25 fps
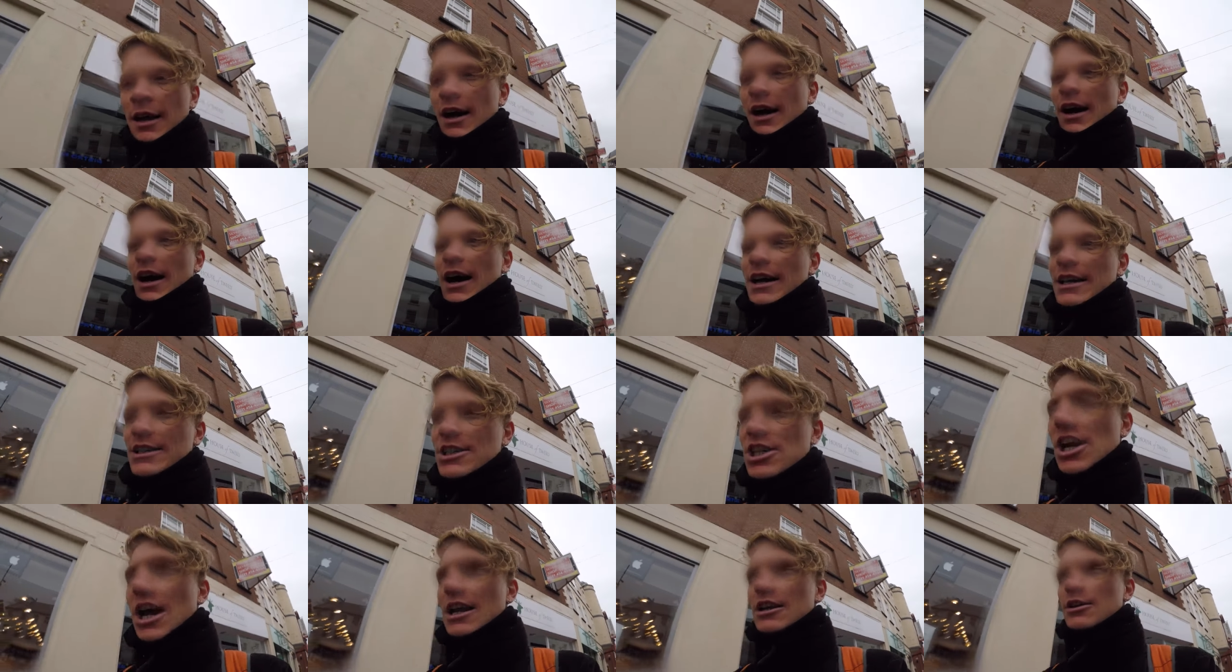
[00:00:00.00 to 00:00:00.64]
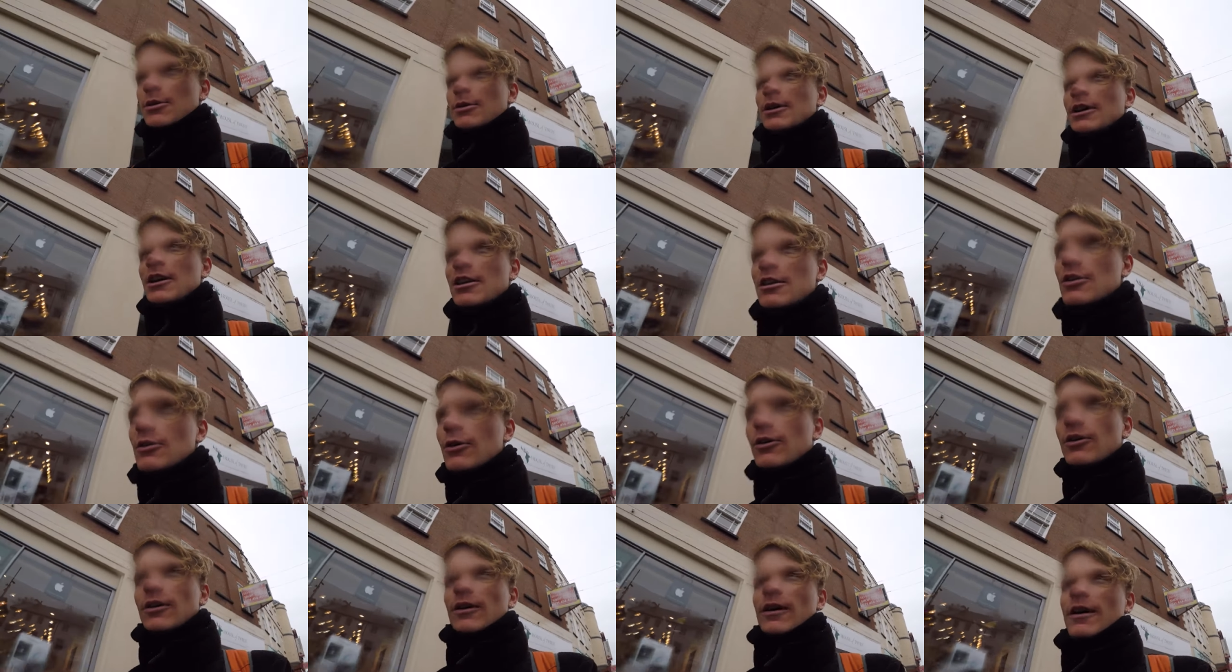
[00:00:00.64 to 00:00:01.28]
I genuinely
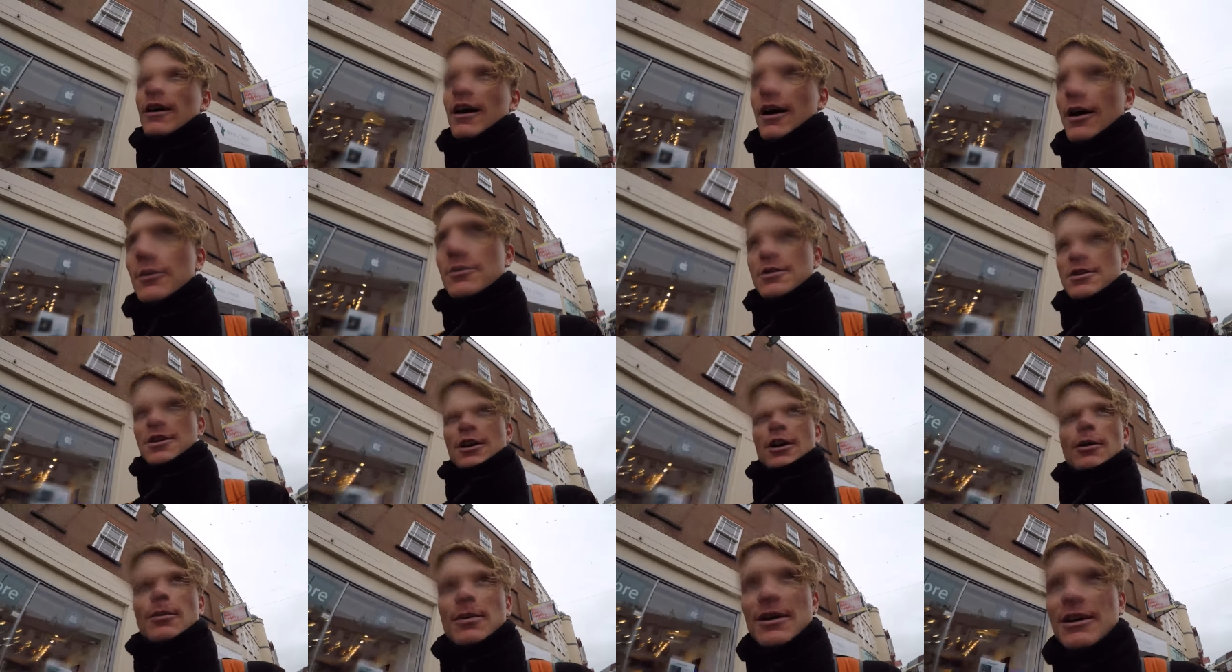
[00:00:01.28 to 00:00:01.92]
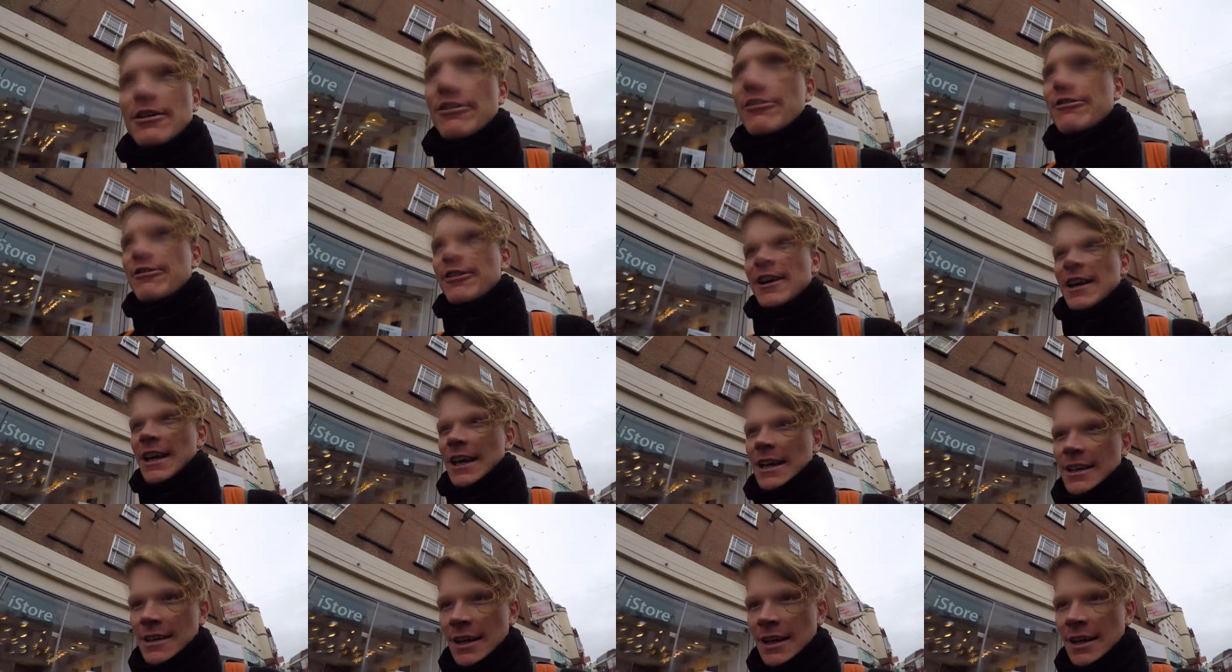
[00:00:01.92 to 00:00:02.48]
thought I was going to be defeated.